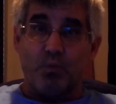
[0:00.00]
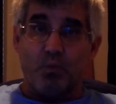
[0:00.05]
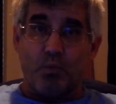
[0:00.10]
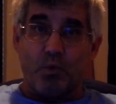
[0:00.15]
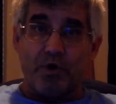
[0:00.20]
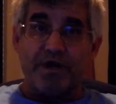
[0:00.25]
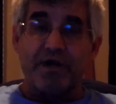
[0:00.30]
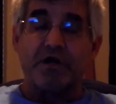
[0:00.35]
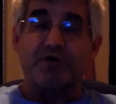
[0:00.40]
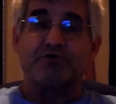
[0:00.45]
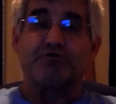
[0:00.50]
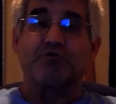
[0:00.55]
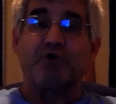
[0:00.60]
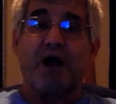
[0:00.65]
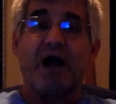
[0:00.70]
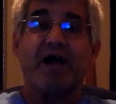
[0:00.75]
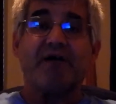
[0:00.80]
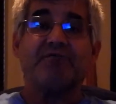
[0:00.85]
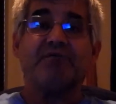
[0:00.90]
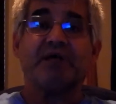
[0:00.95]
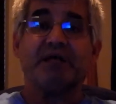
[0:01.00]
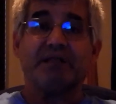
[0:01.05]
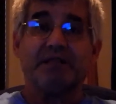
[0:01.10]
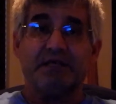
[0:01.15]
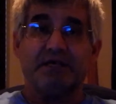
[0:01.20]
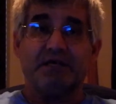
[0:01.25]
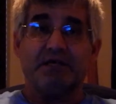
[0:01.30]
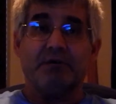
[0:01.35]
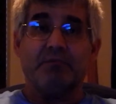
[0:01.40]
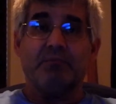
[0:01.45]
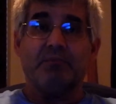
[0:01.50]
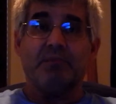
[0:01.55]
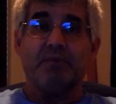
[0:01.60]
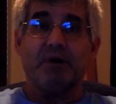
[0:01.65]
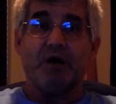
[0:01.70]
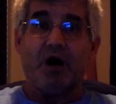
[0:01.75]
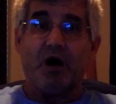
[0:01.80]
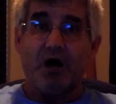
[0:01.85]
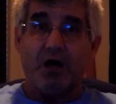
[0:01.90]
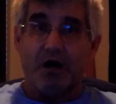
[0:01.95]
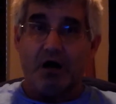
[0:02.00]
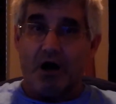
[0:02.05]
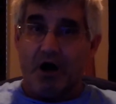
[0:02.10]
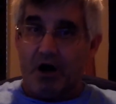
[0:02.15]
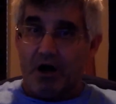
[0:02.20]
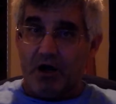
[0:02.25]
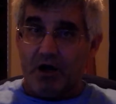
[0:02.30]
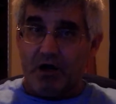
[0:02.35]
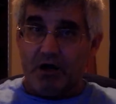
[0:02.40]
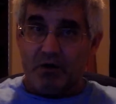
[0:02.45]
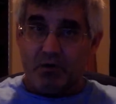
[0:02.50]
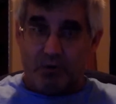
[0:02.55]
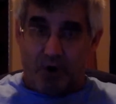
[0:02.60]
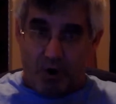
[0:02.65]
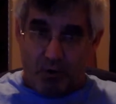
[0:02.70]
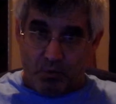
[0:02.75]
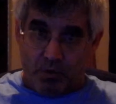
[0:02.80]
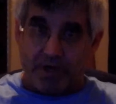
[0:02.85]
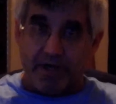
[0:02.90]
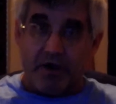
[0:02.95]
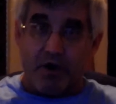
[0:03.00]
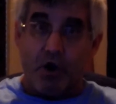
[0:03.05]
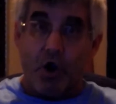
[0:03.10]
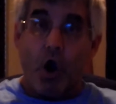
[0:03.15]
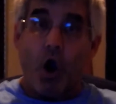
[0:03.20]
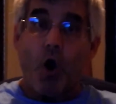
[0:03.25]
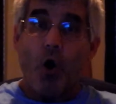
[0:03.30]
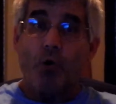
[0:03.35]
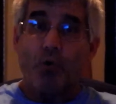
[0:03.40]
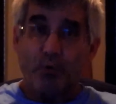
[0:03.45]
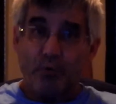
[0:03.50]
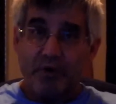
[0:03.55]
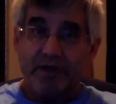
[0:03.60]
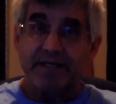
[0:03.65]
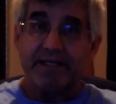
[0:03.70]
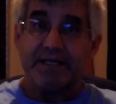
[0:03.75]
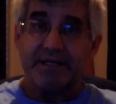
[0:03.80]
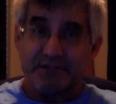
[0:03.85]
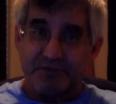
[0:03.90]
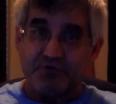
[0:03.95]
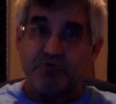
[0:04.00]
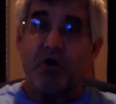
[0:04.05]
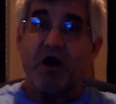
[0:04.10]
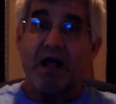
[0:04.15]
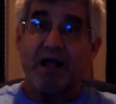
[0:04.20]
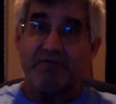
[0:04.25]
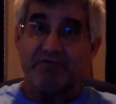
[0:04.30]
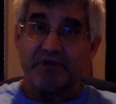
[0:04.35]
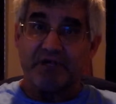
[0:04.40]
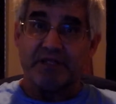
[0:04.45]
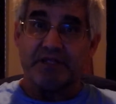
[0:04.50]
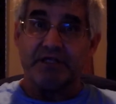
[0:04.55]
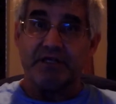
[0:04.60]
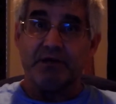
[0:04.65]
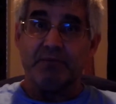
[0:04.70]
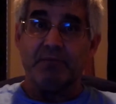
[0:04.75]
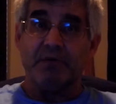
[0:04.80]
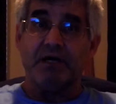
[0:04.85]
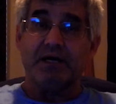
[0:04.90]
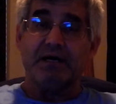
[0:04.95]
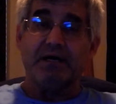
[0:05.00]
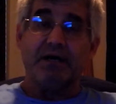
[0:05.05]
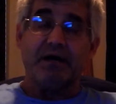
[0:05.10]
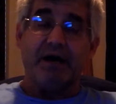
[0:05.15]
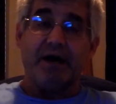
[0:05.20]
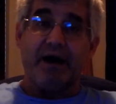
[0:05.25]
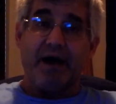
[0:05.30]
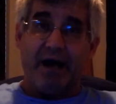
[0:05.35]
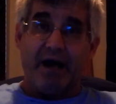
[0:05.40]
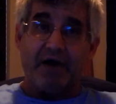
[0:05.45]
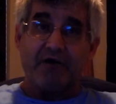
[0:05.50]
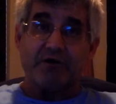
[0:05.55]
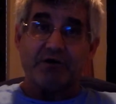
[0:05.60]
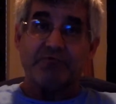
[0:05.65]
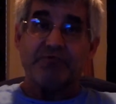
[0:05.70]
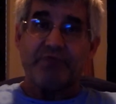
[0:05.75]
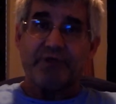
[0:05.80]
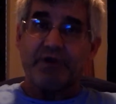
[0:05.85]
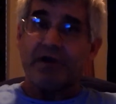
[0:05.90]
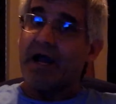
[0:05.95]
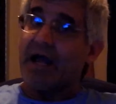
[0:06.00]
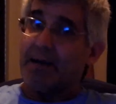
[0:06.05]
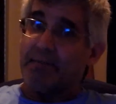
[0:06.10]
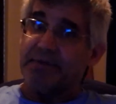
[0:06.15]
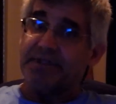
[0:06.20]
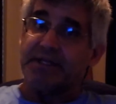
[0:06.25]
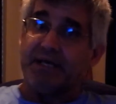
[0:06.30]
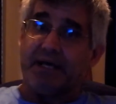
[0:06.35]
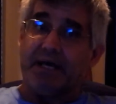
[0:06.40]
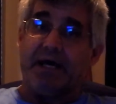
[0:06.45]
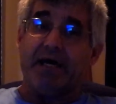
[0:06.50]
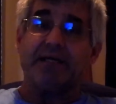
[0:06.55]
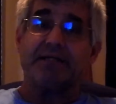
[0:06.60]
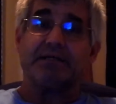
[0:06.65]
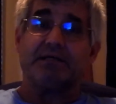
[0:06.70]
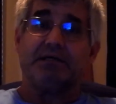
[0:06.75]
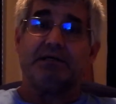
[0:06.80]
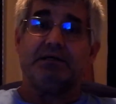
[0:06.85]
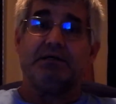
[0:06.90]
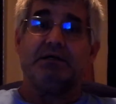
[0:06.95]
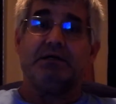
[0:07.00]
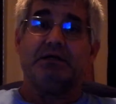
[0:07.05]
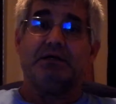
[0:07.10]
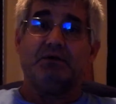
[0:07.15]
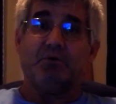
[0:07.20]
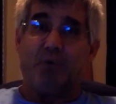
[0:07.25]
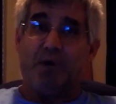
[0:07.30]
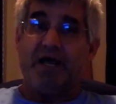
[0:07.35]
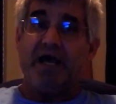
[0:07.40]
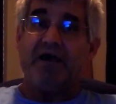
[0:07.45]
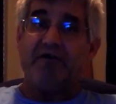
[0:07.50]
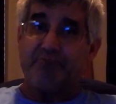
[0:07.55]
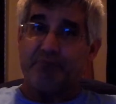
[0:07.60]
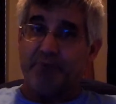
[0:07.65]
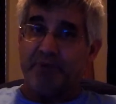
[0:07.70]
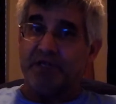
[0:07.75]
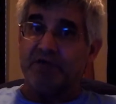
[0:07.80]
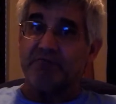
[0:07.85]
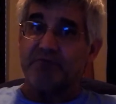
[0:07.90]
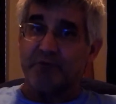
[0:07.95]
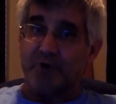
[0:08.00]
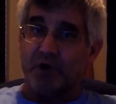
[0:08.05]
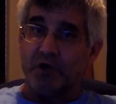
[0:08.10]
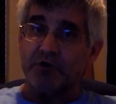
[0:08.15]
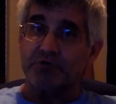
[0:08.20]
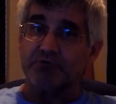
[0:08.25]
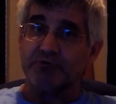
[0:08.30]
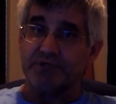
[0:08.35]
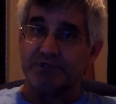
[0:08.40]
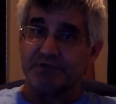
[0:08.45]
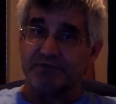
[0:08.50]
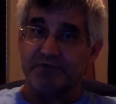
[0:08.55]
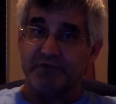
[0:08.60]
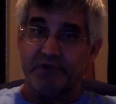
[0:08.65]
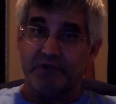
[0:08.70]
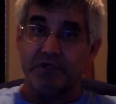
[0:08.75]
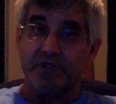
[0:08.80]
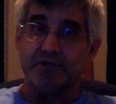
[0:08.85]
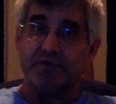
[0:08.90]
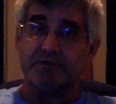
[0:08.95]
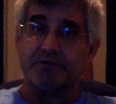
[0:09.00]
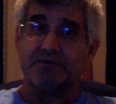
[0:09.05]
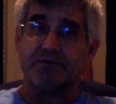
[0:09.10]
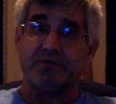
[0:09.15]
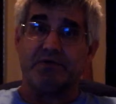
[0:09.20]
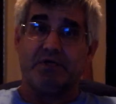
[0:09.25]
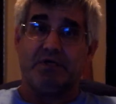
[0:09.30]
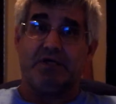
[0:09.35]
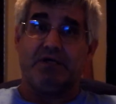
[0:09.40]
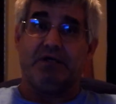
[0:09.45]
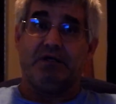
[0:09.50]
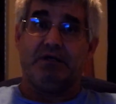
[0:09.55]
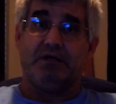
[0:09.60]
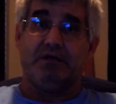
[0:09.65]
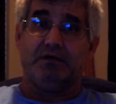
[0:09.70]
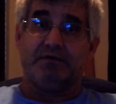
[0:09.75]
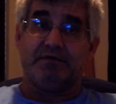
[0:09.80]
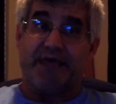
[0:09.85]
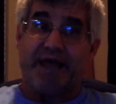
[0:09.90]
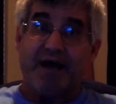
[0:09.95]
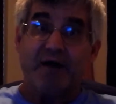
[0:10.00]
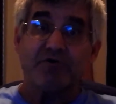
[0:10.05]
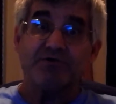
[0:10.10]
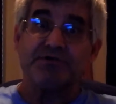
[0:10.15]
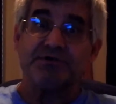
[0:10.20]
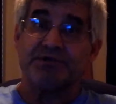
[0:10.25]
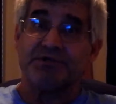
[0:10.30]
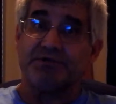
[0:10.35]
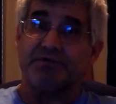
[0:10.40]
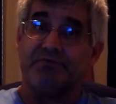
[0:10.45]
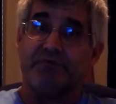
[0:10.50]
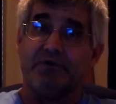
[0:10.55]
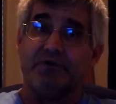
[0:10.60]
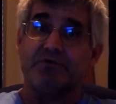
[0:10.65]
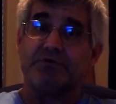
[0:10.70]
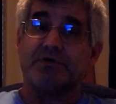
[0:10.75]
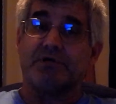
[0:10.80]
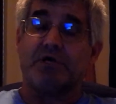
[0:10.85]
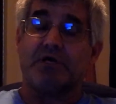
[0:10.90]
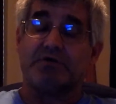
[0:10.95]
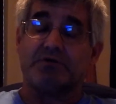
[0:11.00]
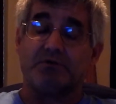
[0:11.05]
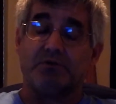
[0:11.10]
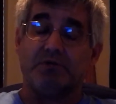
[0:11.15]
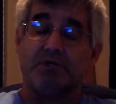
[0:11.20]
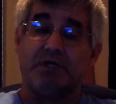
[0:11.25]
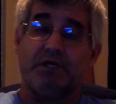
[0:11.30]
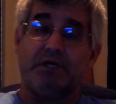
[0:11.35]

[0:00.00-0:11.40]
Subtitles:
We are driving them, we are already driving them out of their habitat. We have been for hundreds of years, thousands of years actually.